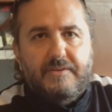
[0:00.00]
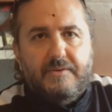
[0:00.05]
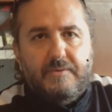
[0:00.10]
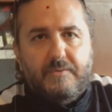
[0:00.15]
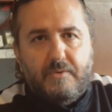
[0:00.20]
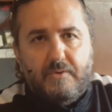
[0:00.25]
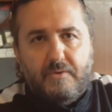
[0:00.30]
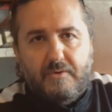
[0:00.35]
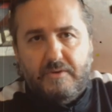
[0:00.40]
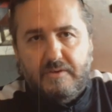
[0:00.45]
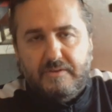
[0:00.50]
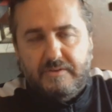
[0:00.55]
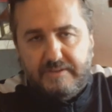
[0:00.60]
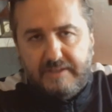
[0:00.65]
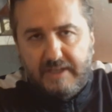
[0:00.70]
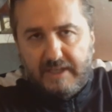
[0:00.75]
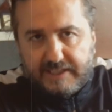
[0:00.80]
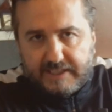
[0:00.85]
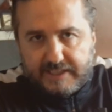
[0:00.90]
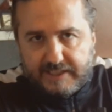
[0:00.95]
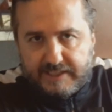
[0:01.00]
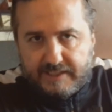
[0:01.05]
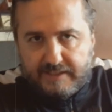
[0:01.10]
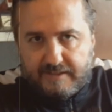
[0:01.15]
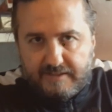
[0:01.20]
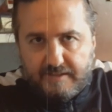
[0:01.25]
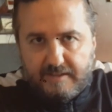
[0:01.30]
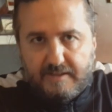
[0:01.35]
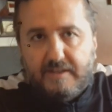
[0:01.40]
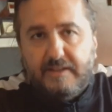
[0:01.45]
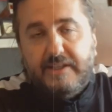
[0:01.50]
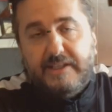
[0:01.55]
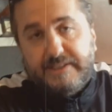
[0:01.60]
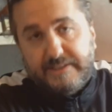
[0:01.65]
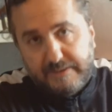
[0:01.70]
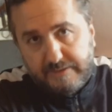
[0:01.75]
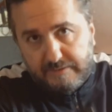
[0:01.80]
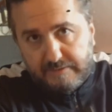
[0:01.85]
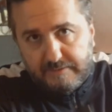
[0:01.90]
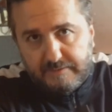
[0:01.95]
there were disks
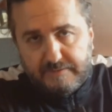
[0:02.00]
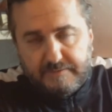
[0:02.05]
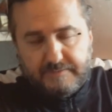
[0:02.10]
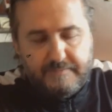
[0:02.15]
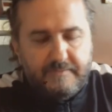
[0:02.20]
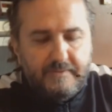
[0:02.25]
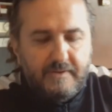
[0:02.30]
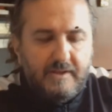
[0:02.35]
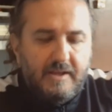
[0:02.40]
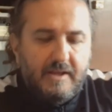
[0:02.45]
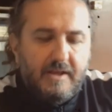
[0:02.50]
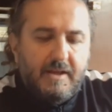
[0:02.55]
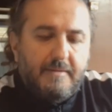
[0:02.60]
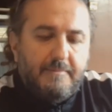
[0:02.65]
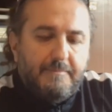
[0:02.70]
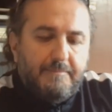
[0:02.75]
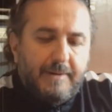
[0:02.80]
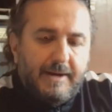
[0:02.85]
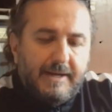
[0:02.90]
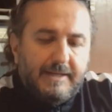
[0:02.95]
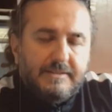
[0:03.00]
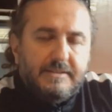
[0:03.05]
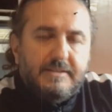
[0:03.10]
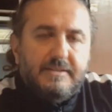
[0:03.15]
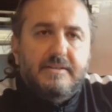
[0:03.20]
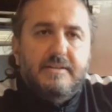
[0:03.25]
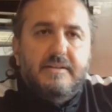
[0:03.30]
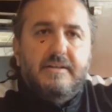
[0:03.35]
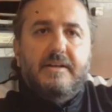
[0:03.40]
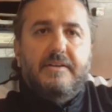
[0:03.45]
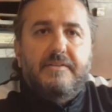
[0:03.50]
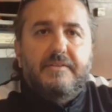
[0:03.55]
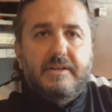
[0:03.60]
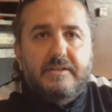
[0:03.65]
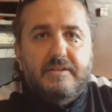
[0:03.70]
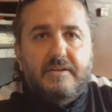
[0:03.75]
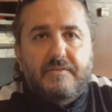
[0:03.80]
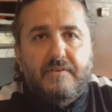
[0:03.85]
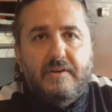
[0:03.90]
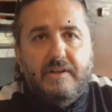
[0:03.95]
still, but the
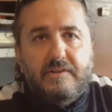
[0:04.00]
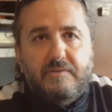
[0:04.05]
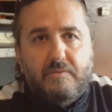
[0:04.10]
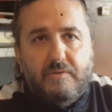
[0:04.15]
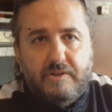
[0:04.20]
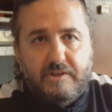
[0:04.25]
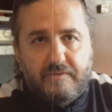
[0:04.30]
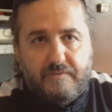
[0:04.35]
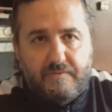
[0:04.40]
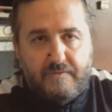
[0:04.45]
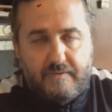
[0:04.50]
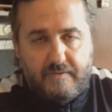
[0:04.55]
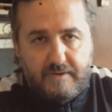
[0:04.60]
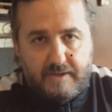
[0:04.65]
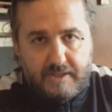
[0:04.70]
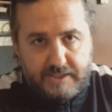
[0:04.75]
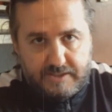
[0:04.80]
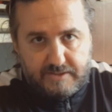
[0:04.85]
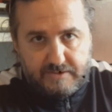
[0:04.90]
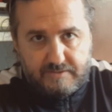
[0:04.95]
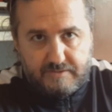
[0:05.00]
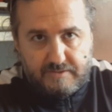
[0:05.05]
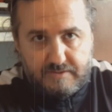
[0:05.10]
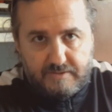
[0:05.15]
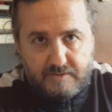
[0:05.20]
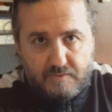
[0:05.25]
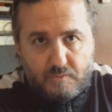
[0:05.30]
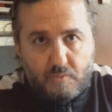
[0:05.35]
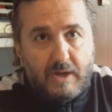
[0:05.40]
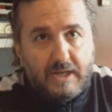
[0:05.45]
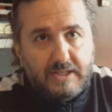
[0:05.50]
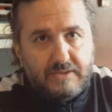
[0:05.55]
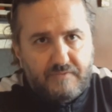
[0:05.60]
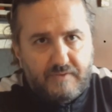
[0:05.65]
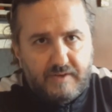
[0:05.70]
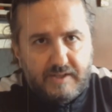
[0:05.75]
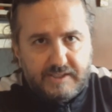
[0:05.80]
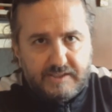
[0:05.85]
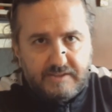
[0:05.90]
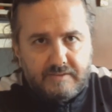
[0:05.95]
interface was faster, quite
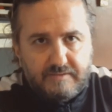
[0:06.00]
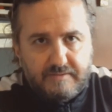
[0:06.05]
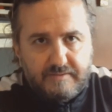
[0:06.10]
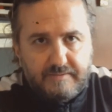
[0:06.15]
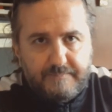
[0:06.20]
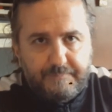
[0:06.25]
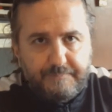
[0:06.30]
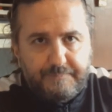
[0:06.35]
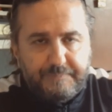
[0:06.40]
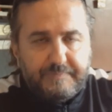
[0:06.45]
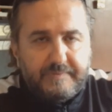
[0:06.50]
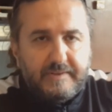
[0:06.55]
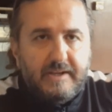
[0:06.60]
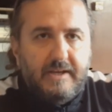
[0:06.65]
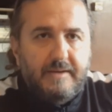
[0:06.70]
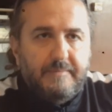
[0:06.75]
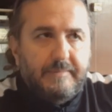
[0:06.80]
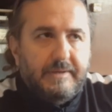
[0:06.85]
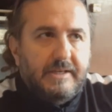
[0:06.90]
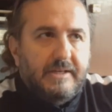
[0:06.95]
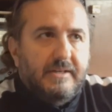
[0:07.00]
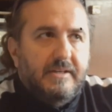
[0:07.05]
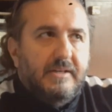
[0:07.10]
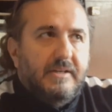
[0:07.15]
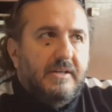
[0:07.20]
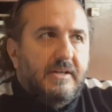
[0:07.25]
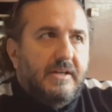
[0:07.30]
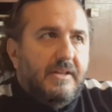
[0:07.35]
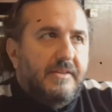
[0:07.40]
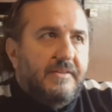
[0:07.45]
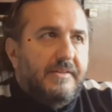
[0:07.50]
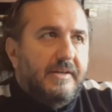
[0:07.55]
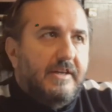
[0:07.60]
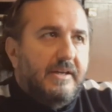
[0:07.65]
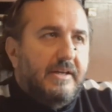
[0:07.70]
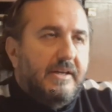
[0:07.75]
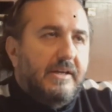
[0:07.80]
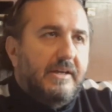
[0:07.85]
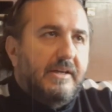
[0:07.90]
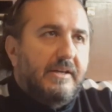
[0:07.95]
faster. I mean
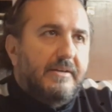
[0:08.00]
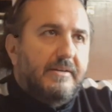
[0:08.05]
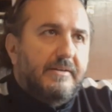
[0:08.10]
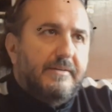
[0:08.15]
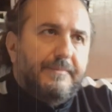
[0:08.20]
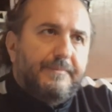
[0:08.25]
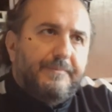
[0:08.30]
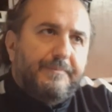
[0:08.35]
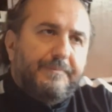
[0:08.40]
the